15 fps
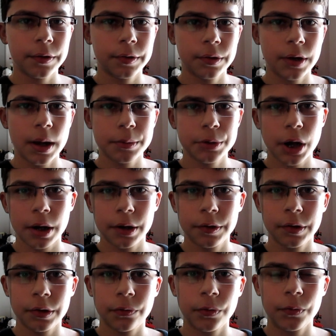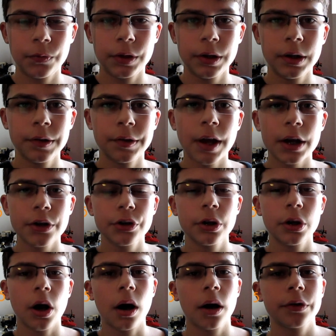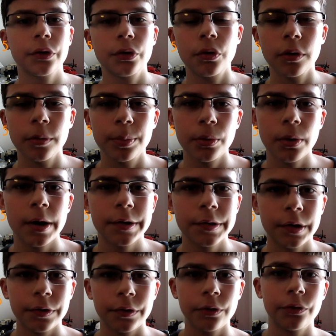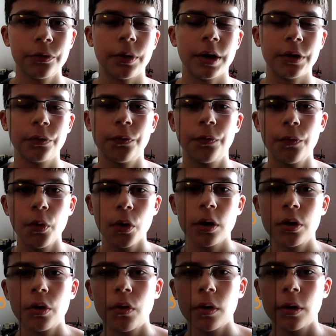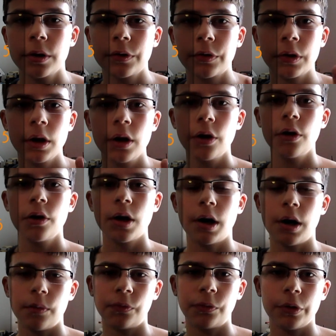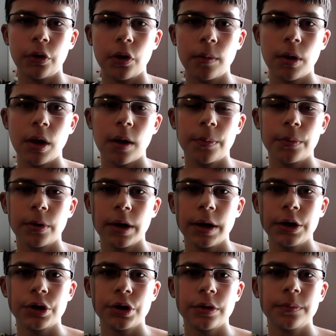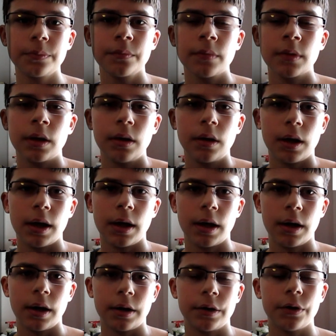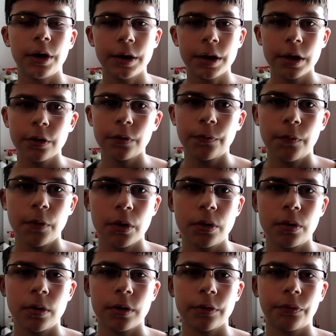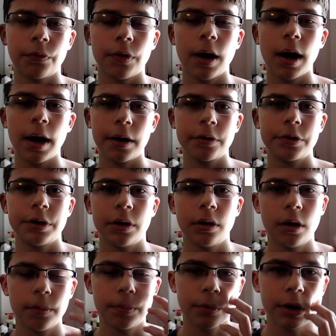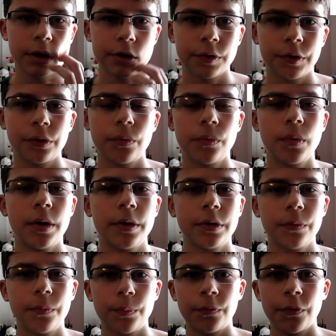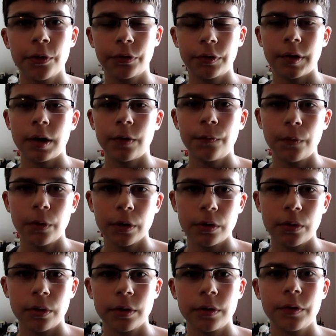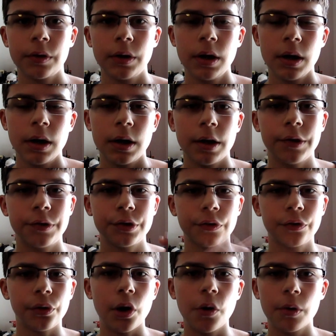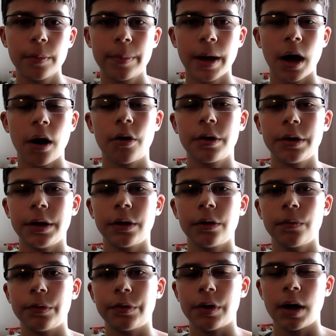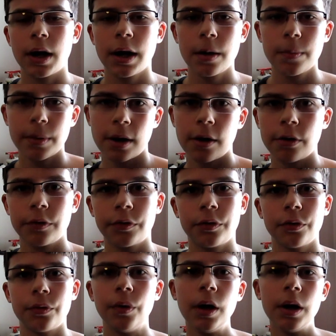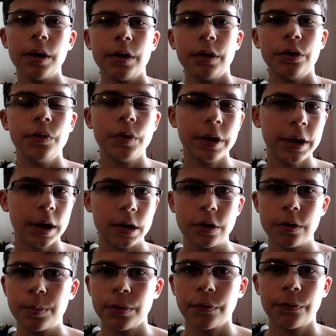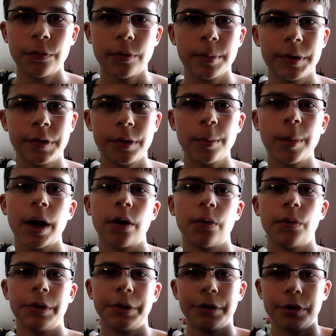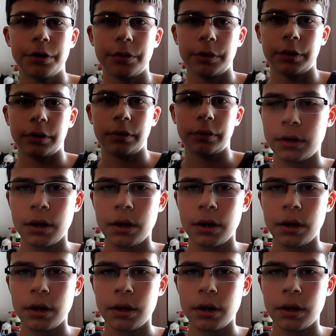Snapdragon 615 is actually an octa-core processor, so it has 4 cores for normal operation, and another 4 cores for higher tier operation. So the first set of 4 cores is just lower power, and the other ones are higher power, so you can get good performance no matter what you're doing.